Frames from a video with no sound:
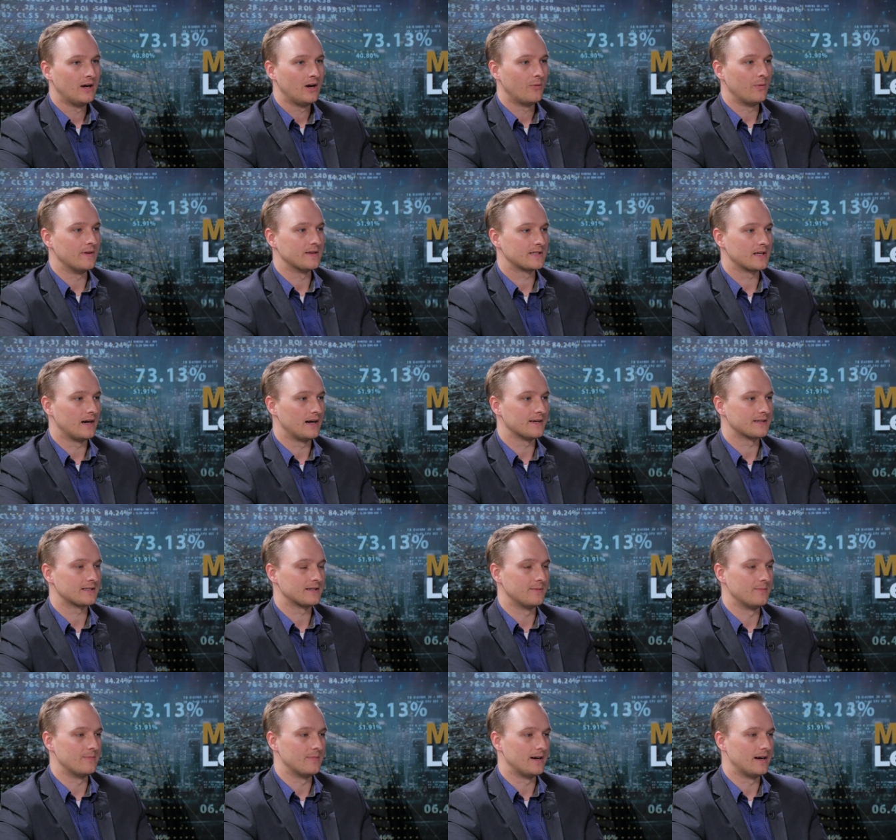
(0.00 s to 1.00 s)
we saw
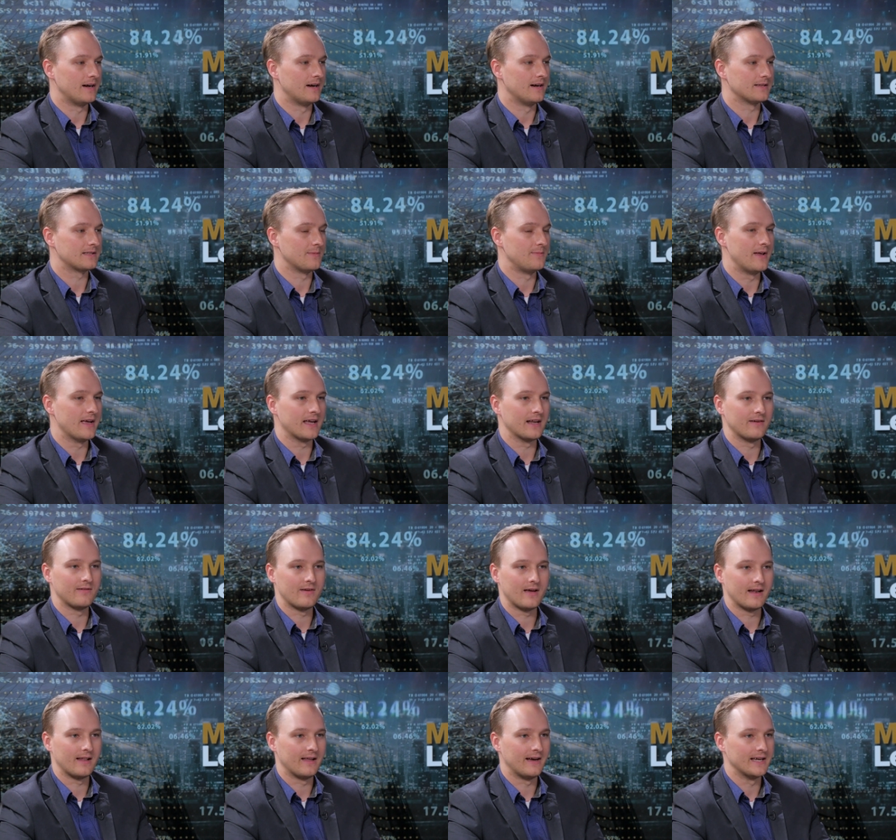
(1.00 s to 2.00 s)
some negative
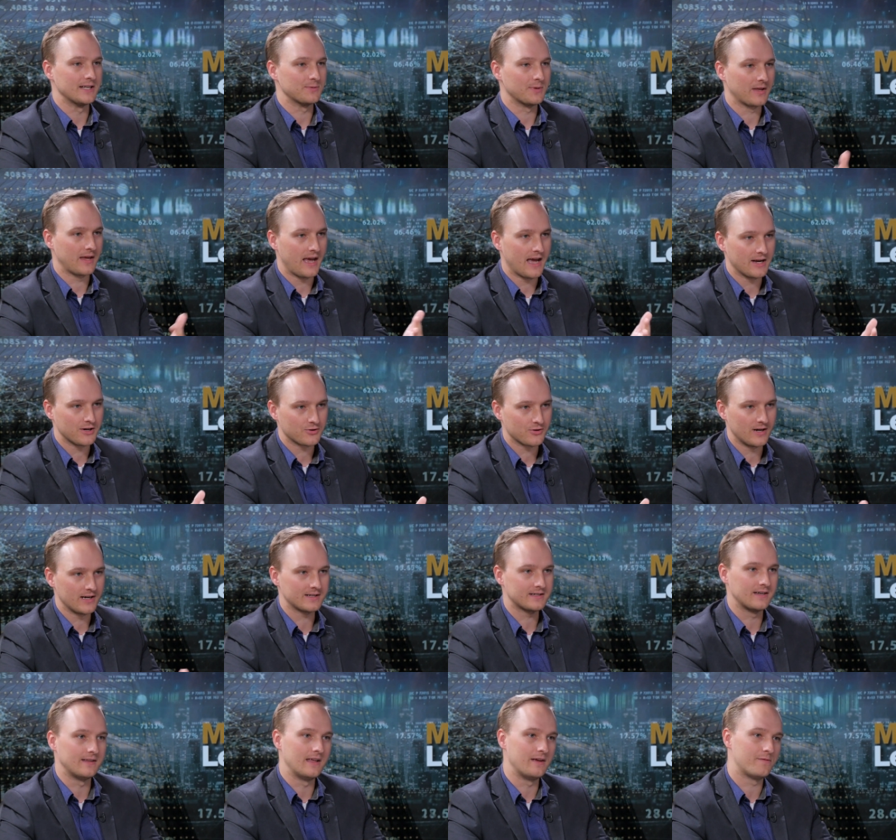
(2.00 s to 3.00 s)
headlines with
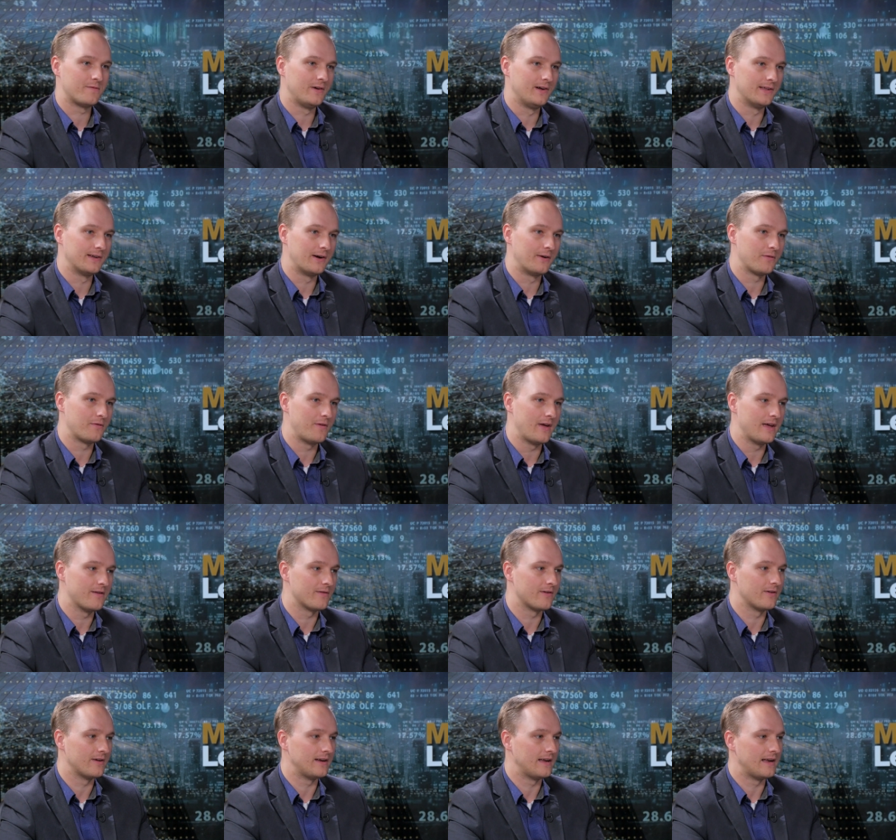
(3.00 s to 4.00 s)
CanTrust, and they've fallen out of
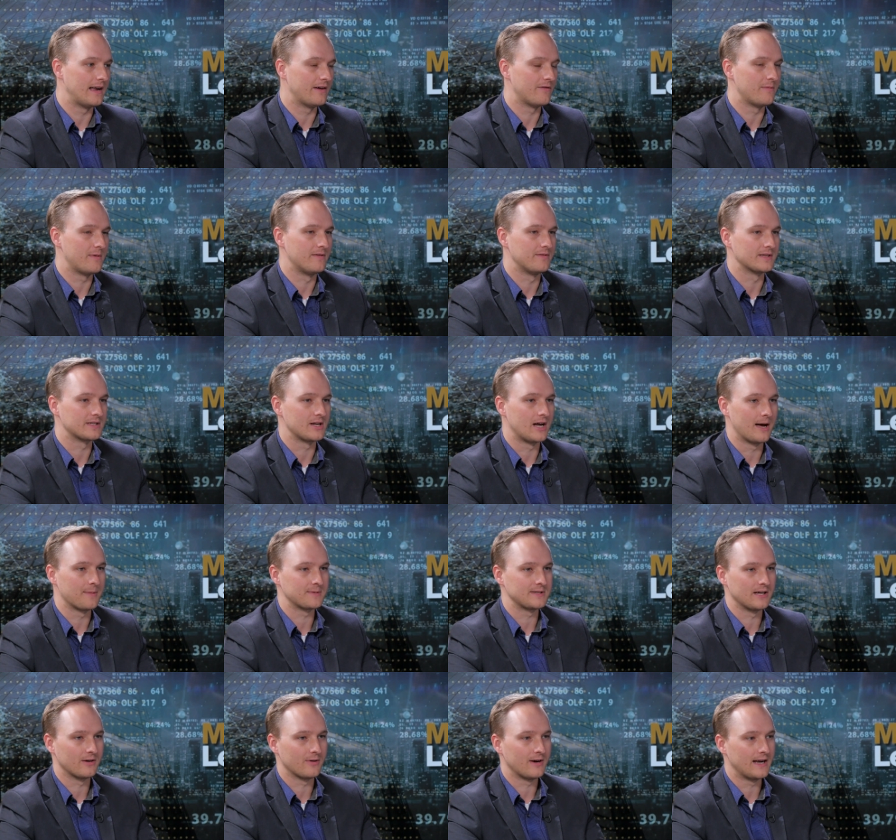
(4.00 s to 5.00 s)
favor and have a bit of a stop
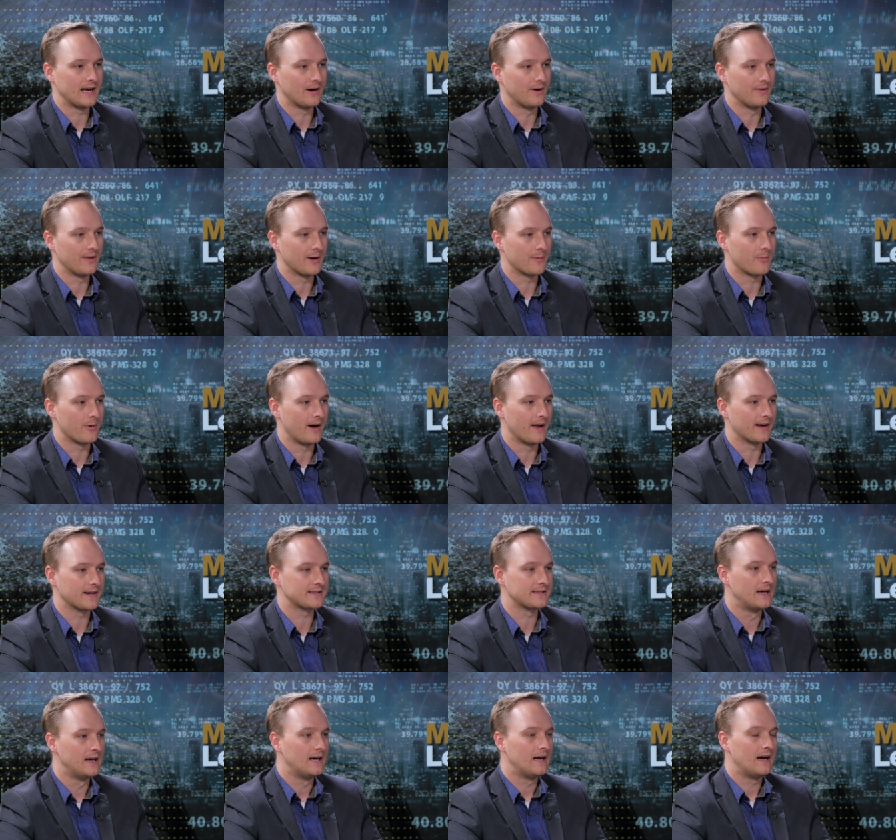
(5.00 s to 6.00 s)
sell right now on their
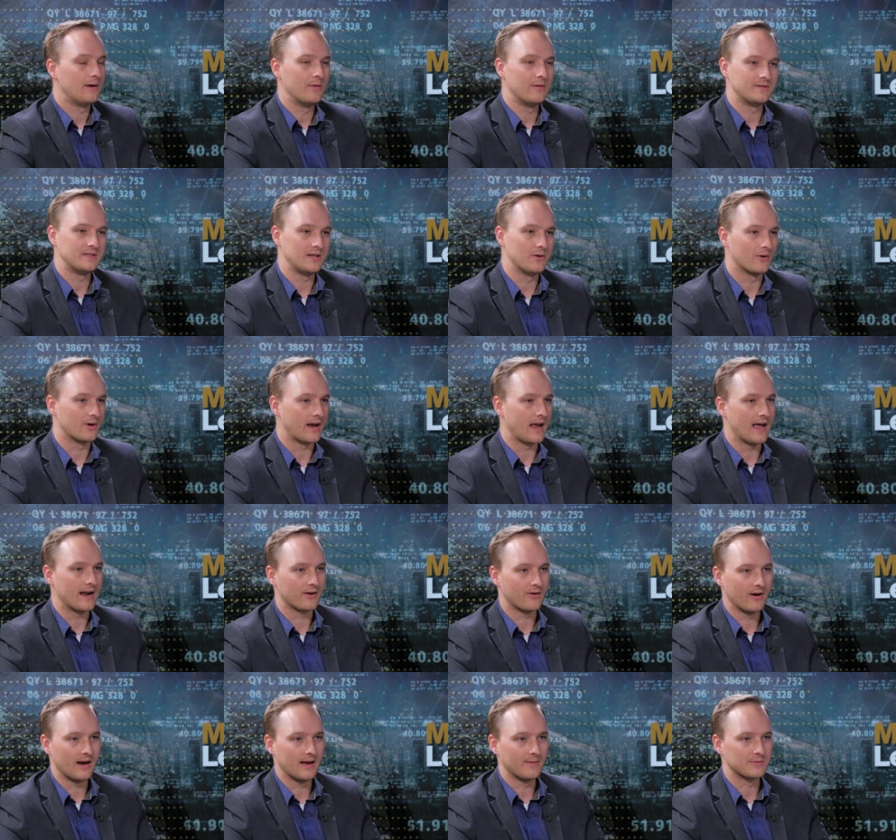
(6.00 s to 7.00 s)
products. We've seen
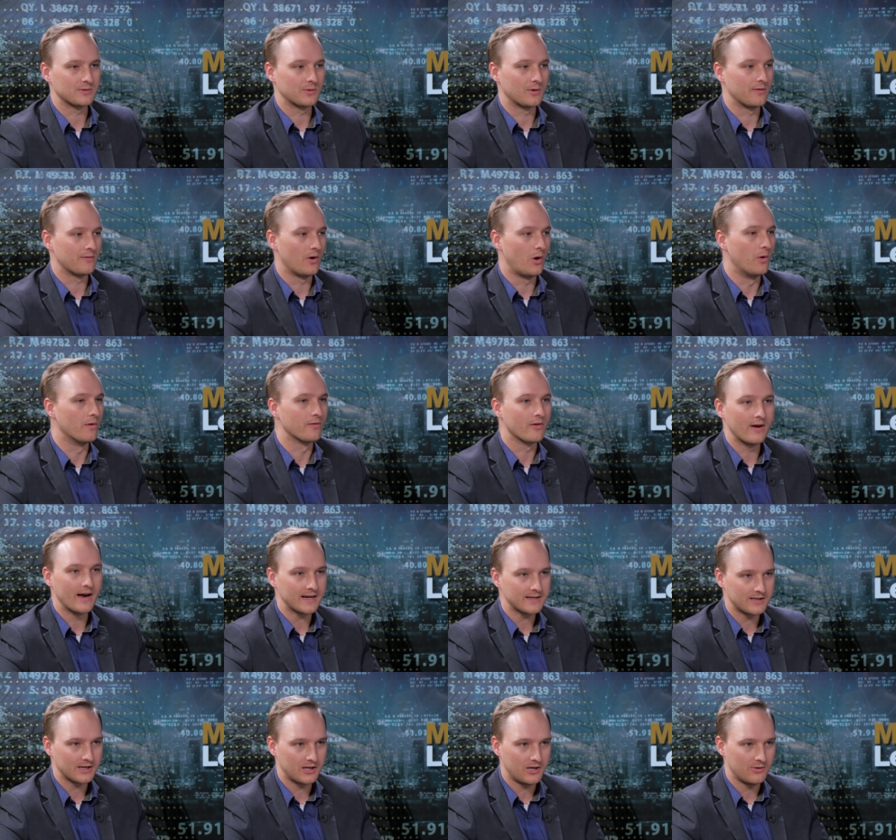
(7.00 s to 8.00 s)
Organigram sort of
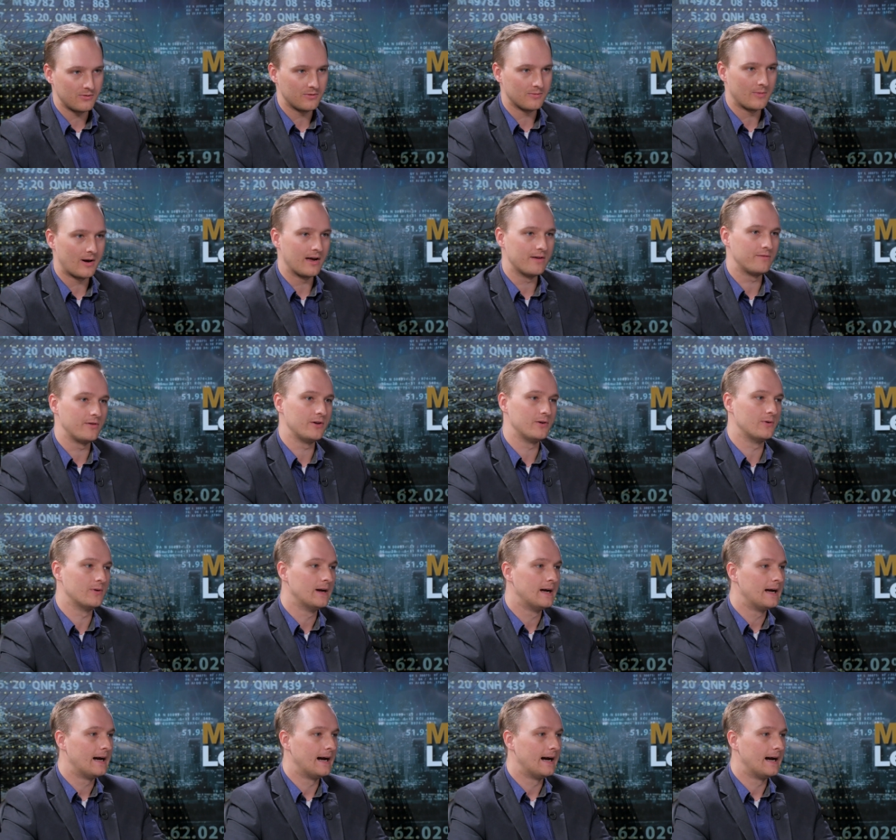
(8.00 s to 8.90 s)
over-execute, in my view.